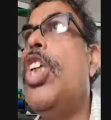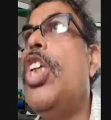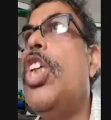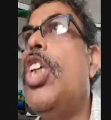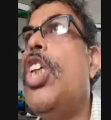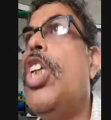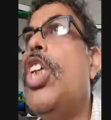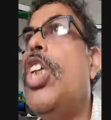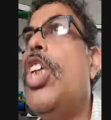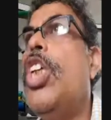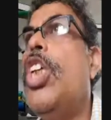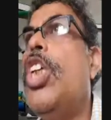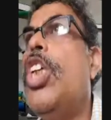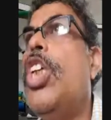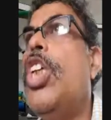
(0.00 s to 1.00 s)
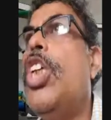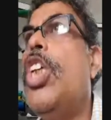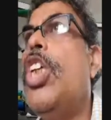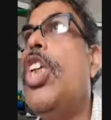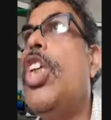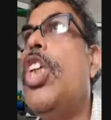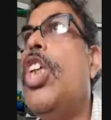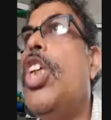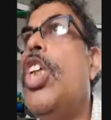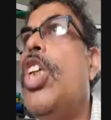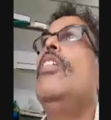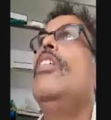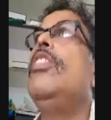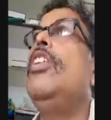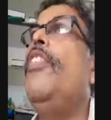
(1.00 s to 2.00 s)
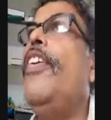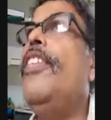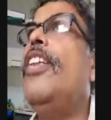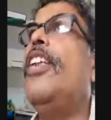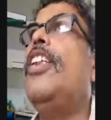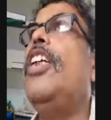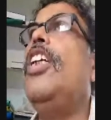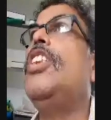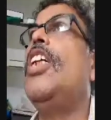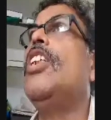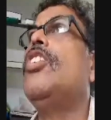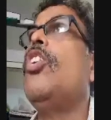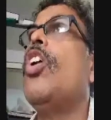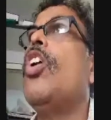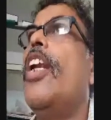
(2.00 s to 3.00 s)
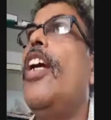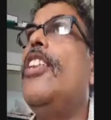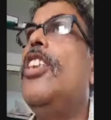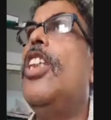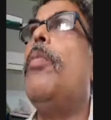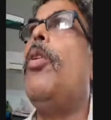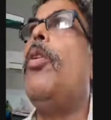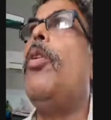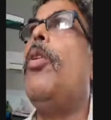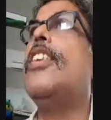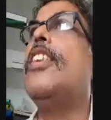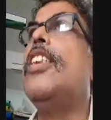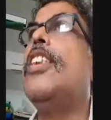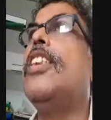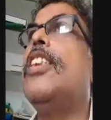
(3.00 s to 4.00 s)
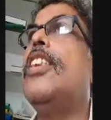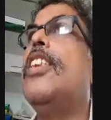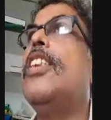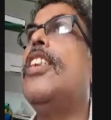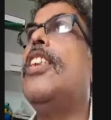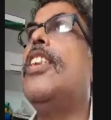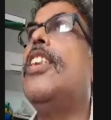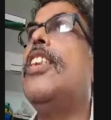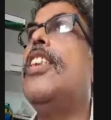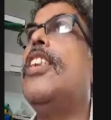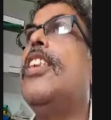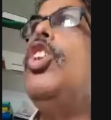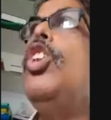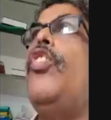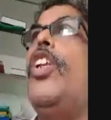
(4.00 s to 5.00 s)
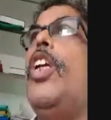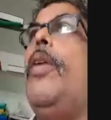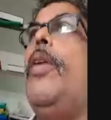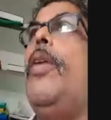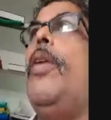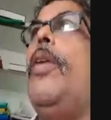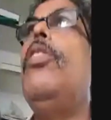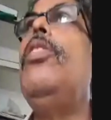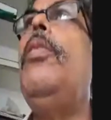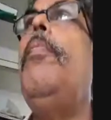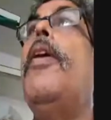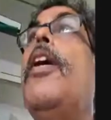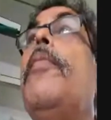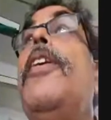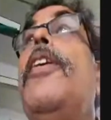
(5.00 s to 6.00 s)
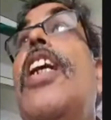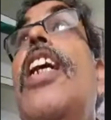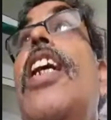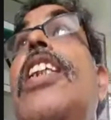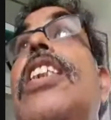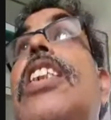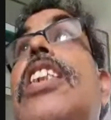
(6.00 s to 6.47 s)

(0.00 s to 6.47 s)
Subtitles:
framers, etc. Even the teachers, organizing bodies, etc. Attitude is very important. But besides